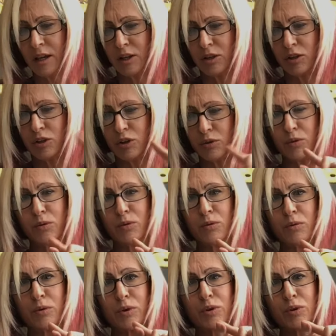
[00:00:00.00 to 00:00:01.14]

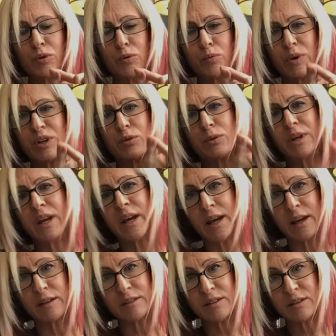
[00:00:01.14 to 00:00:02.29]
You you what you
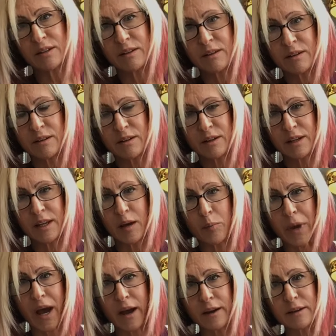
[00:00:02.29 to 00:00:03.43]
can't get
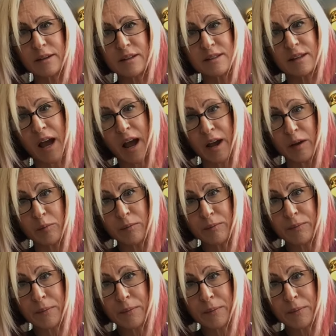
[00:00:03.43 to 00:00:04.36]
back is time.